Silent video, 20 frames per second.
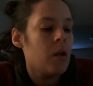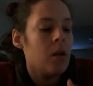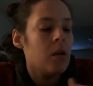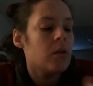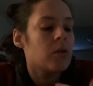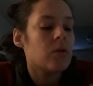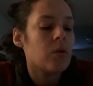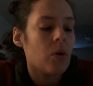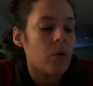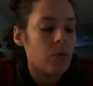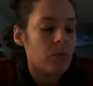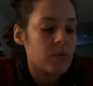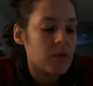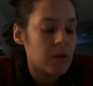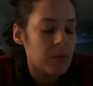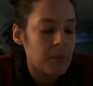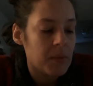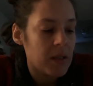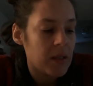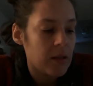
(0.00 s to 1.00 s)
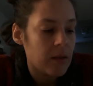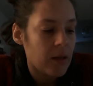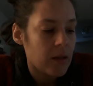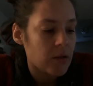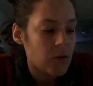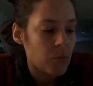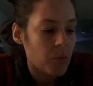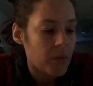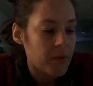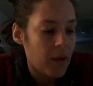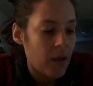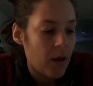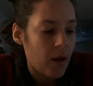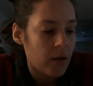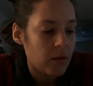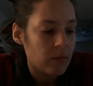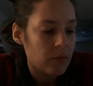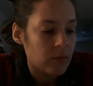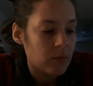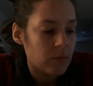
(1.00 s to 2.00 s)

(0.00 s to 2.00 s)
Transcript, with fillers: so to me that's what that